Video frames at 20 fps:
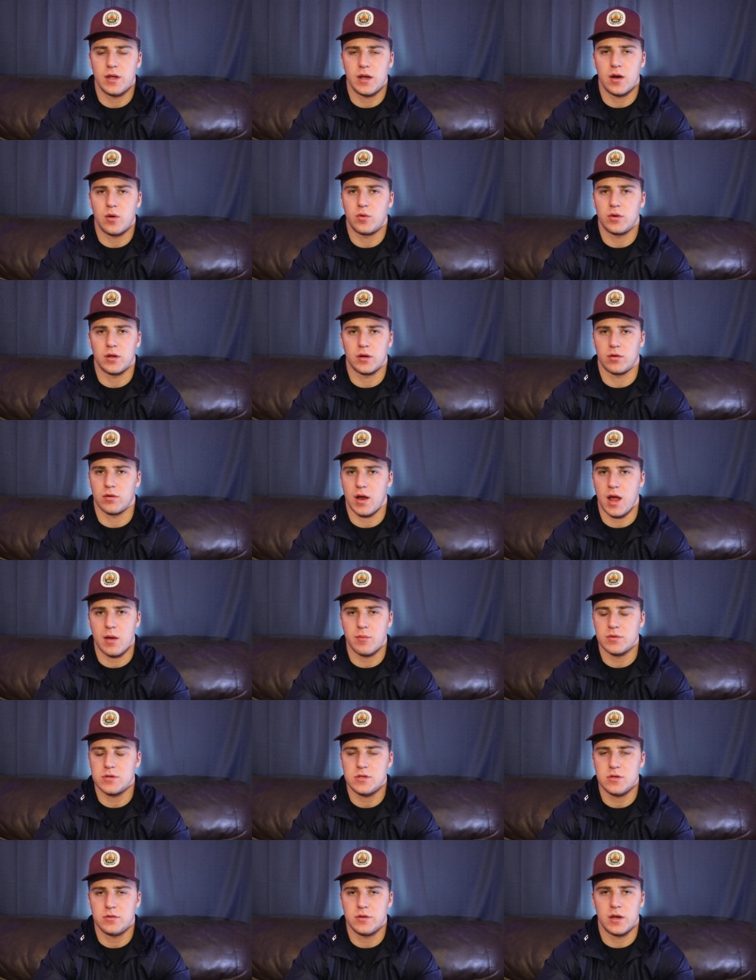They don't want to
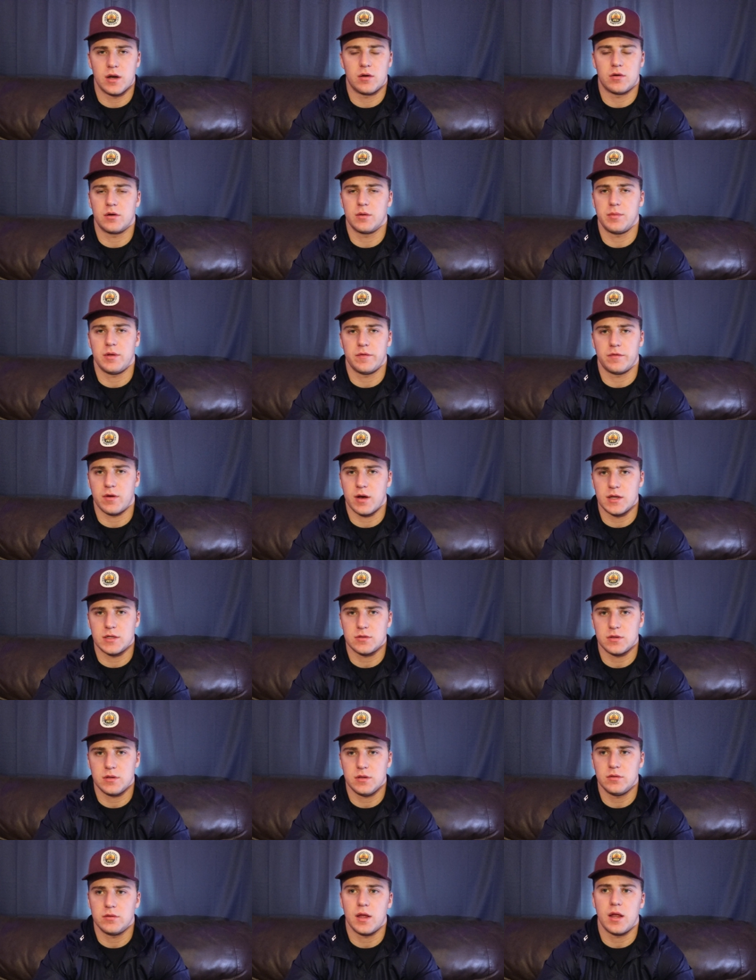grind with you. They don't want to be friends
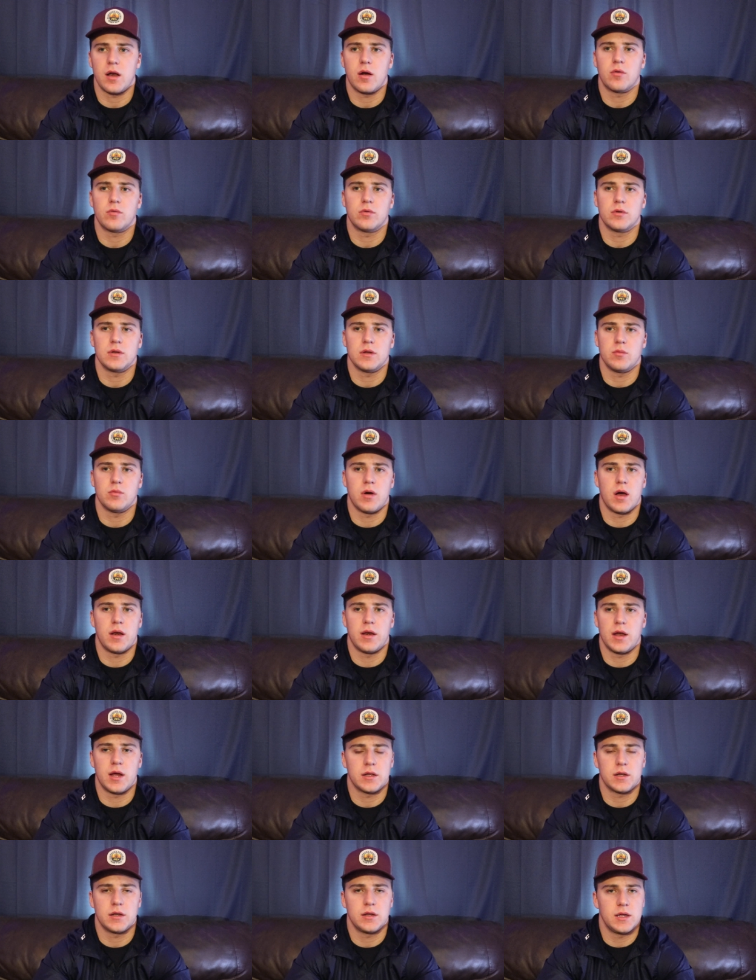with you. They don't really want
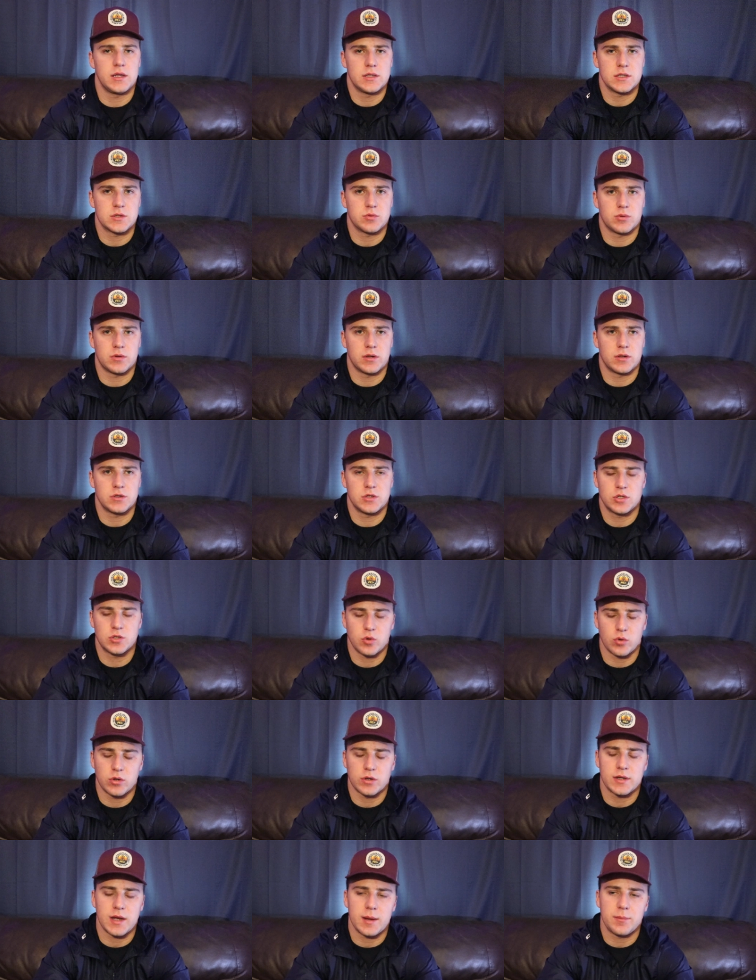nothing. They just want to
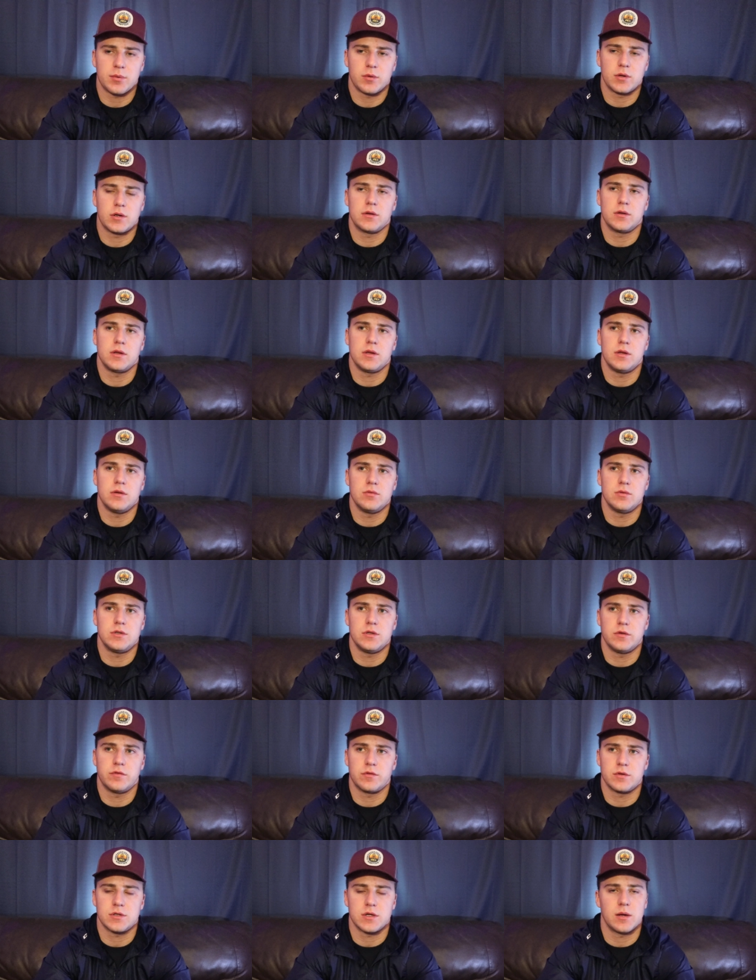short temporarily use
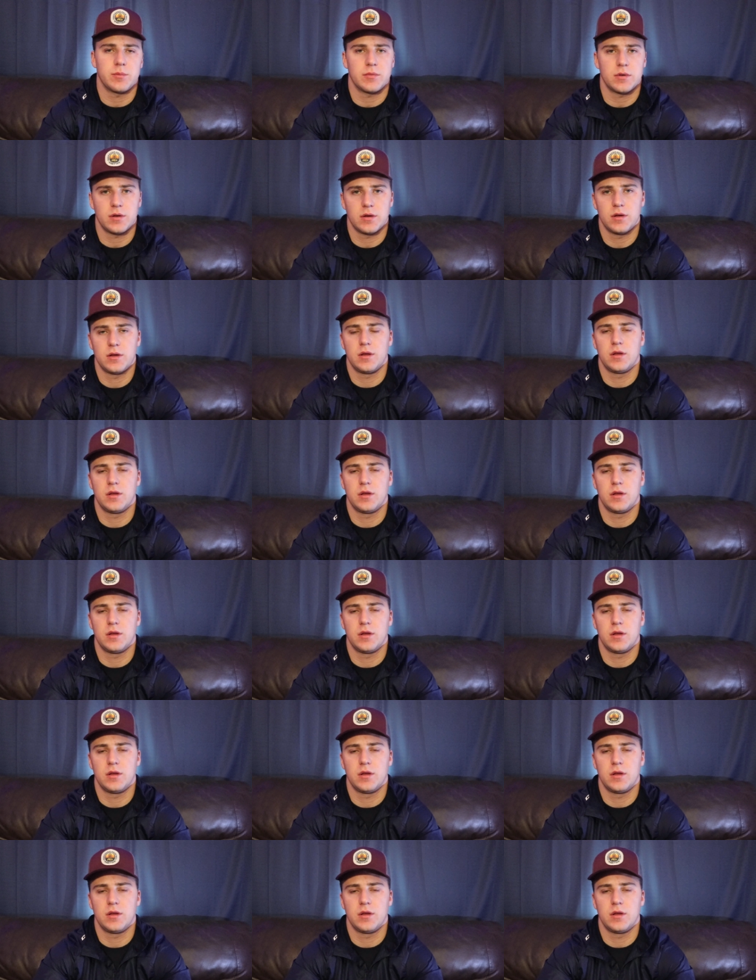you for something.